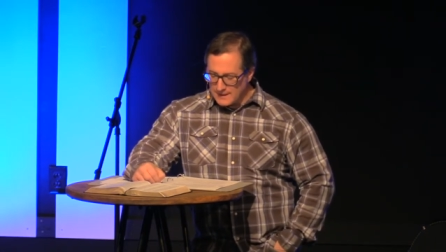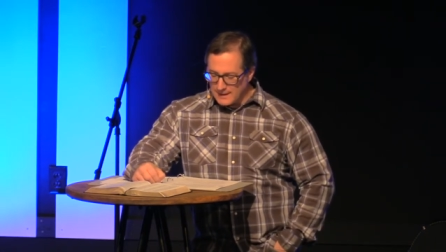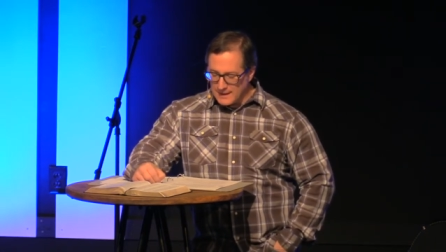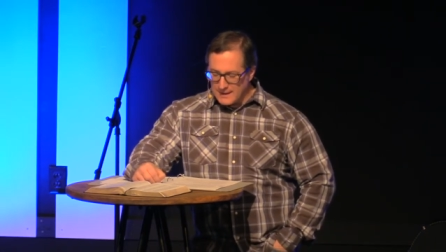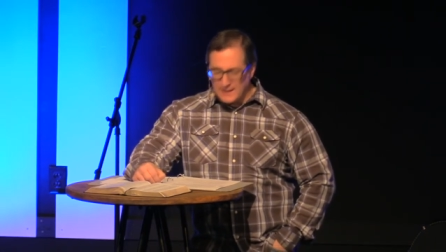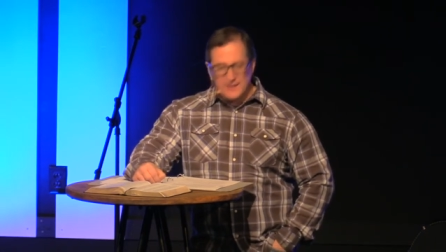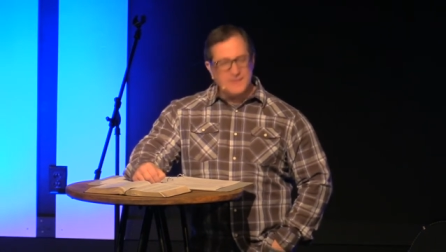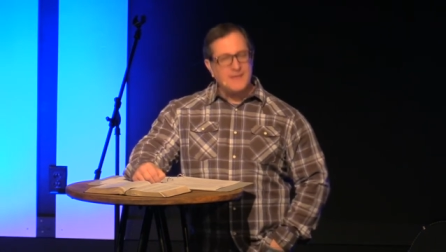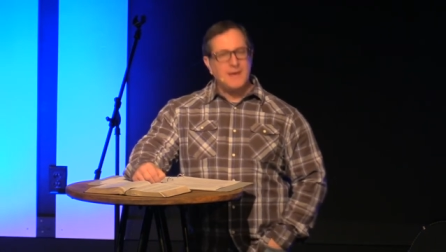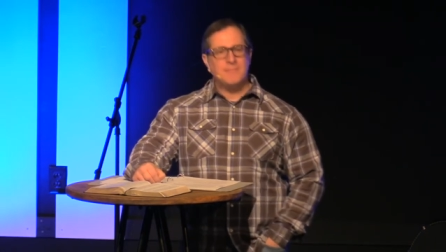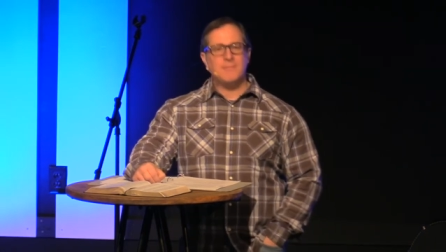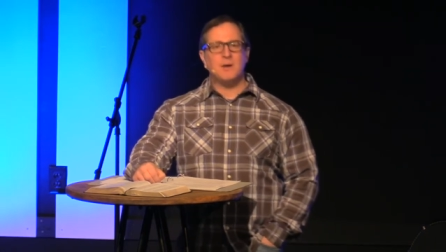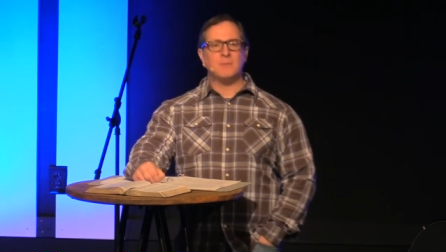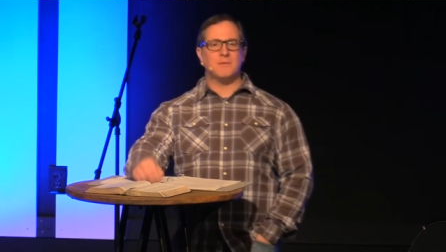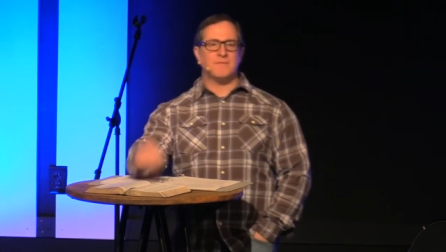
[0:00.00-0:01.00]
And in
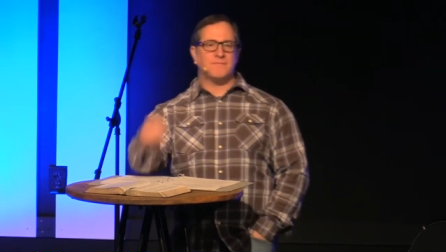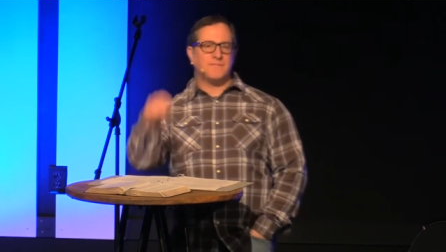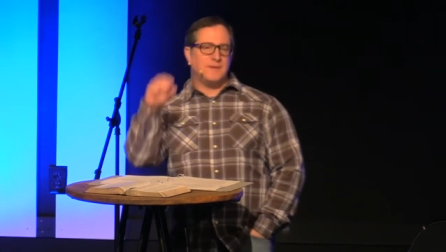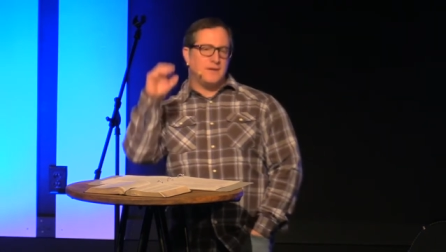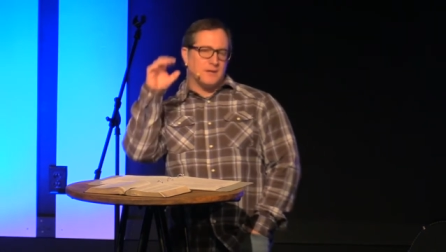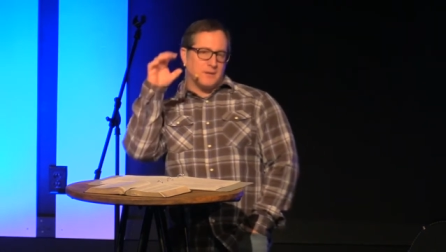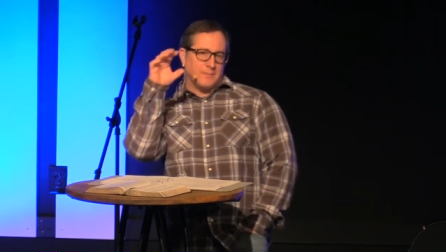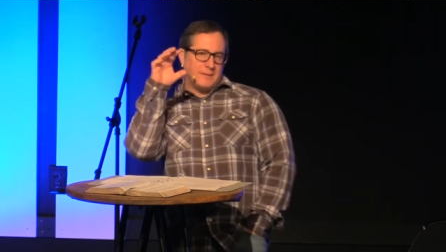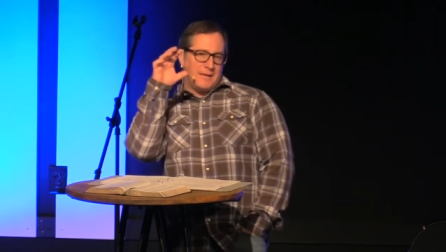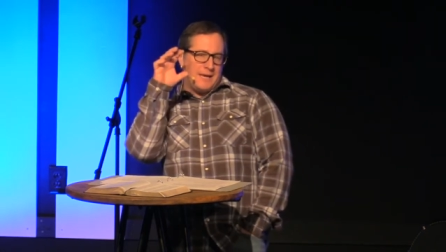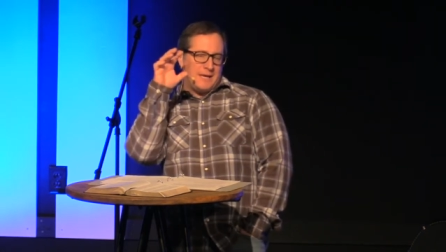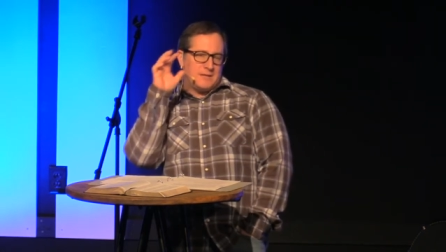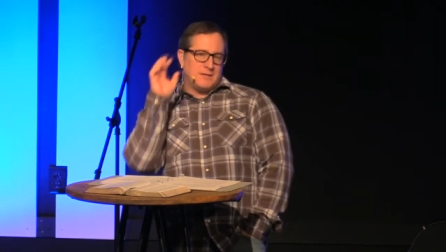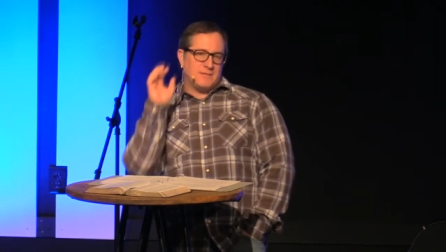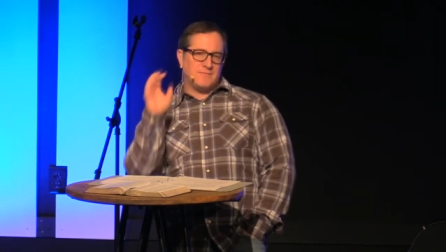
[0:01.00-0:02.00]
that moment, fear
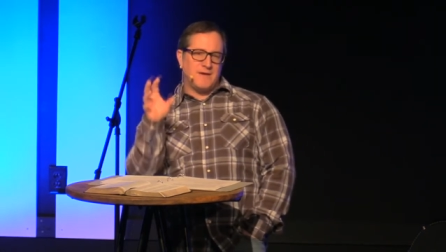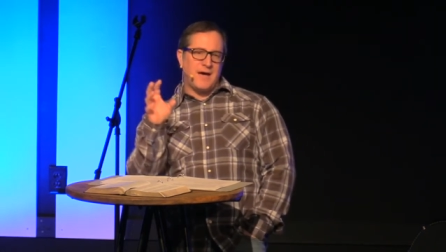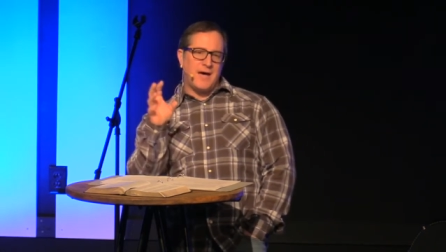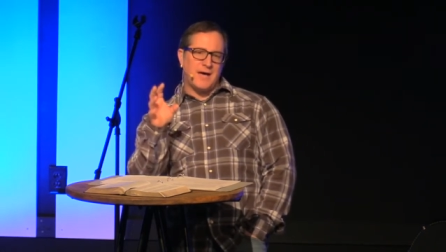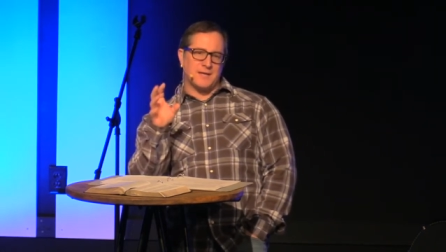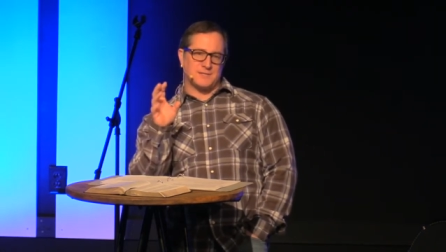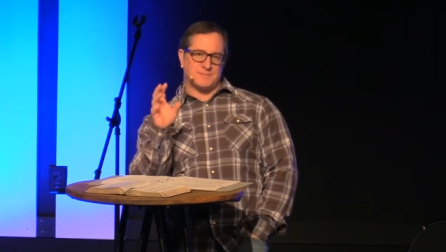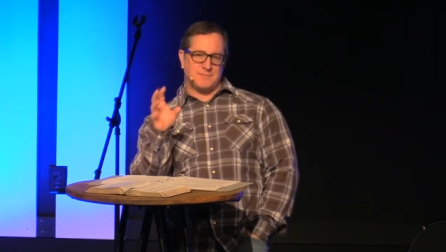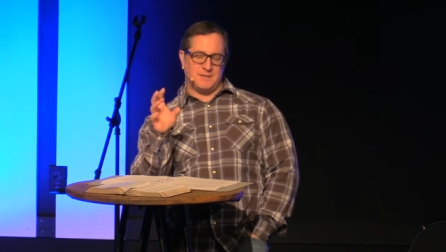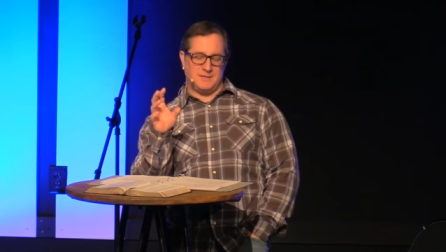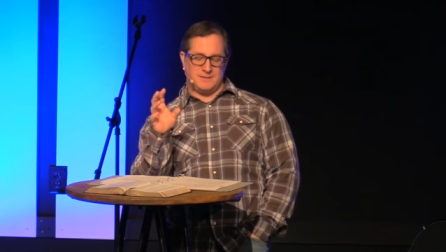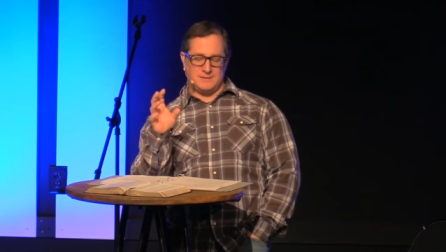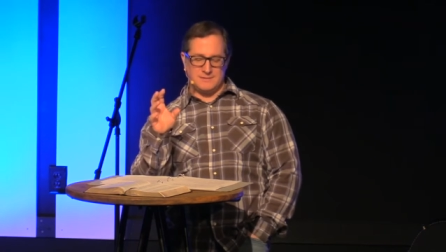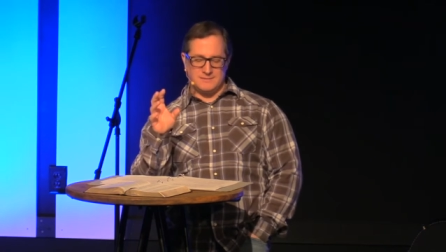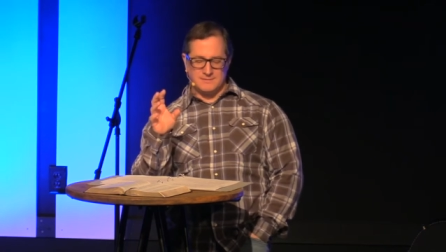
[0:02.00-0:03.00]
began to advise
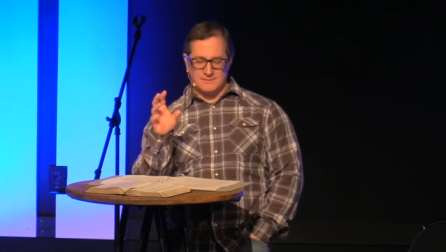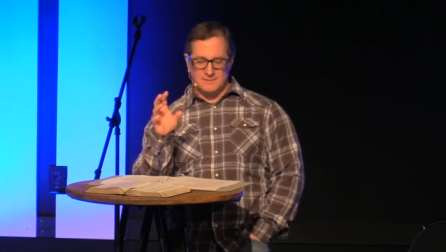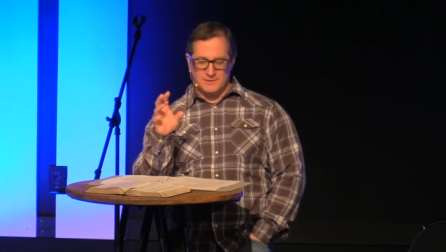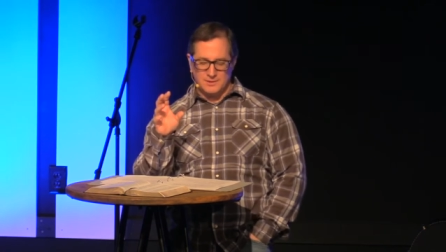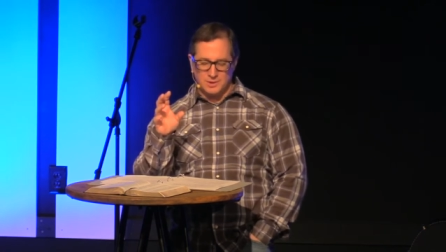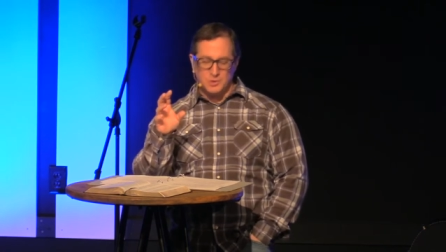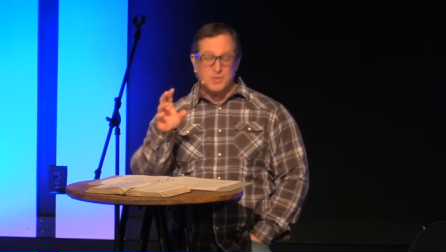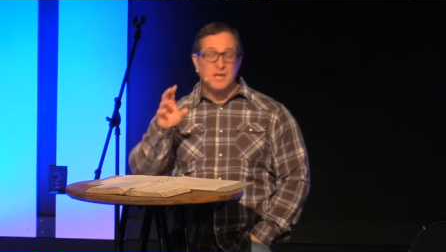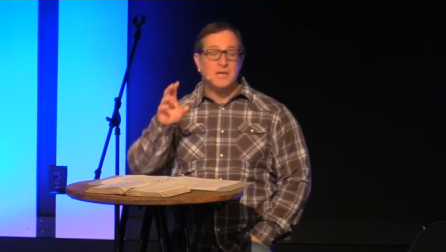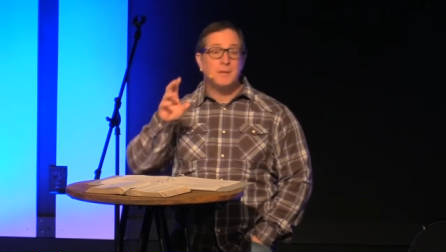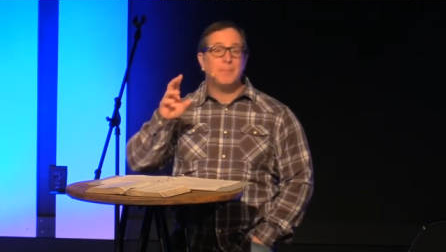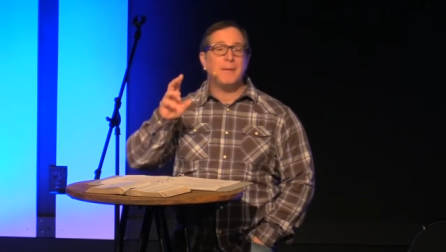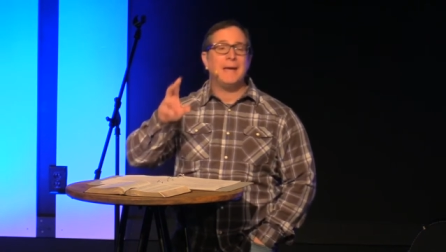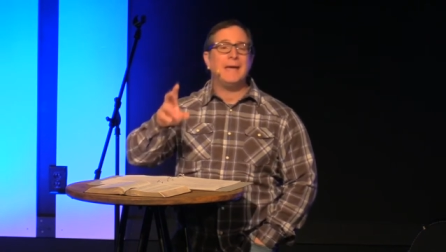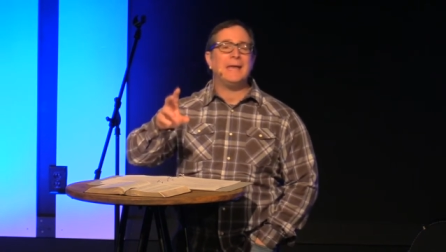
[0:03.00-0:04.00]
me, you
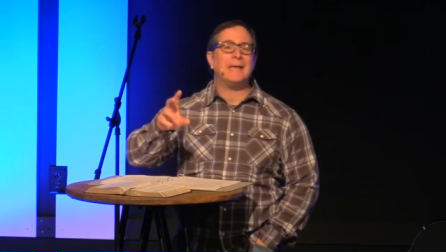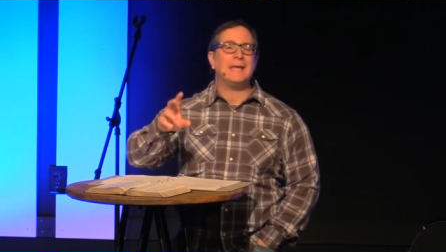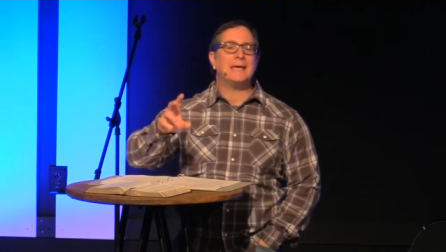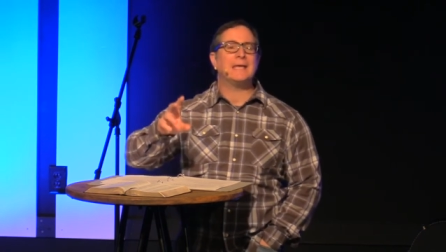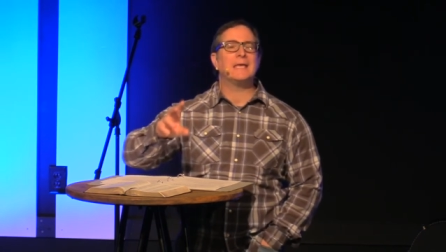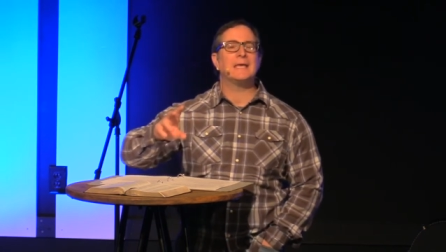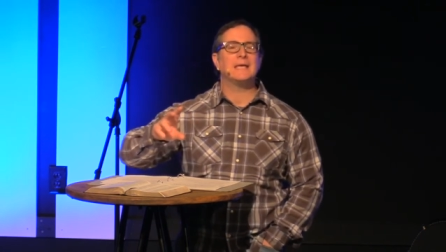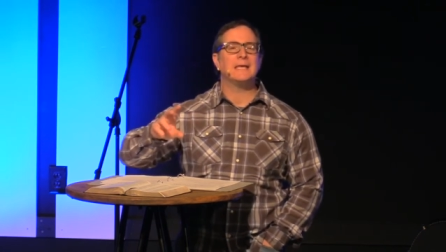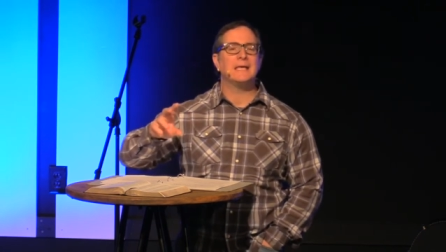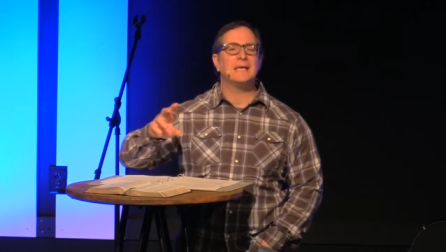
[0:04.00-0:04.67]
need to panic.